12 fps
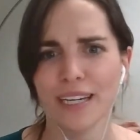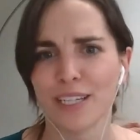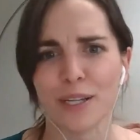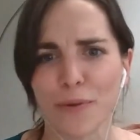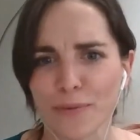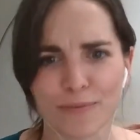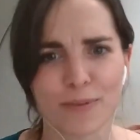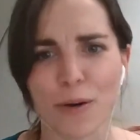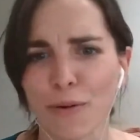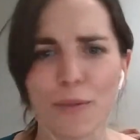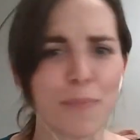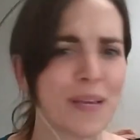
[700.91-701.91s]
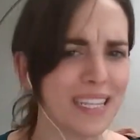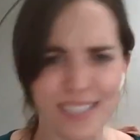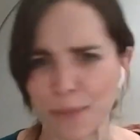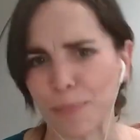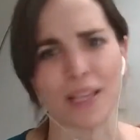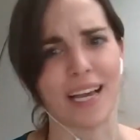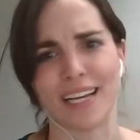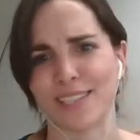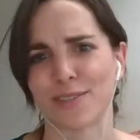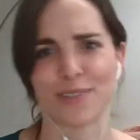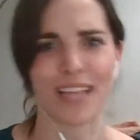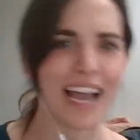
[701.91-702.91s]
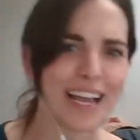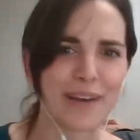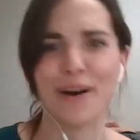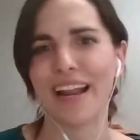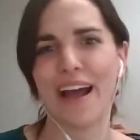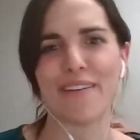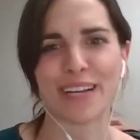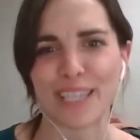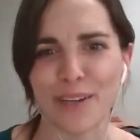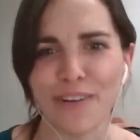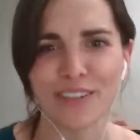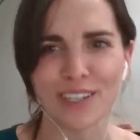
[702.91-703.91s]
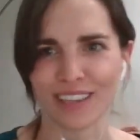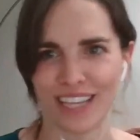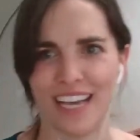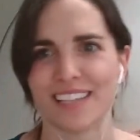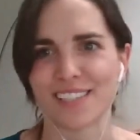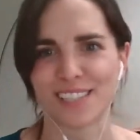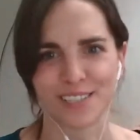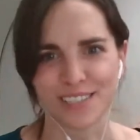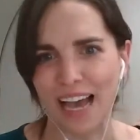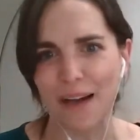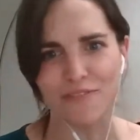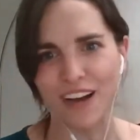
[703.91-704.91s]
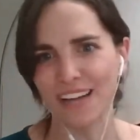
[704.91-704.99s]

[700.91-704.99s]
go to the pizza place or like whatever, like you have your list, your top 5